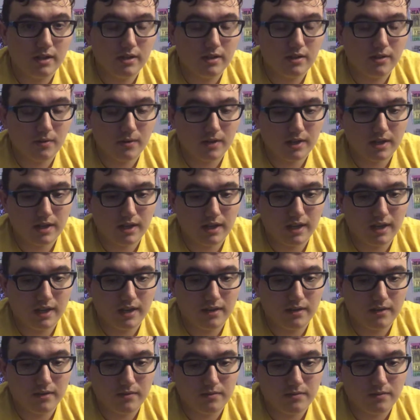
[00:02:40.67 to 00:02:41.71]
so I could get
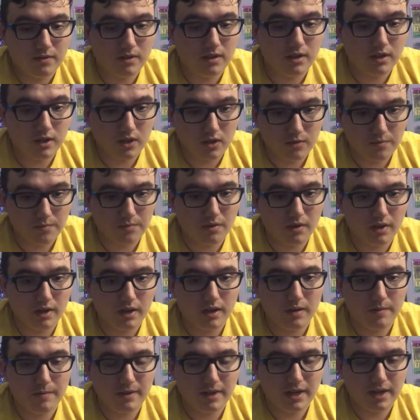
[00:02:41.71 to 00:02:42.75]
a good
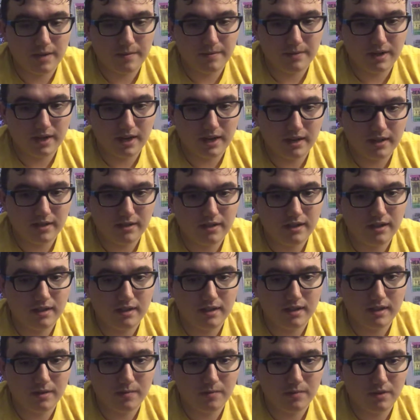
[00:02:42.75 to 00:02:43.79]
player on my Diamond Dynasty team.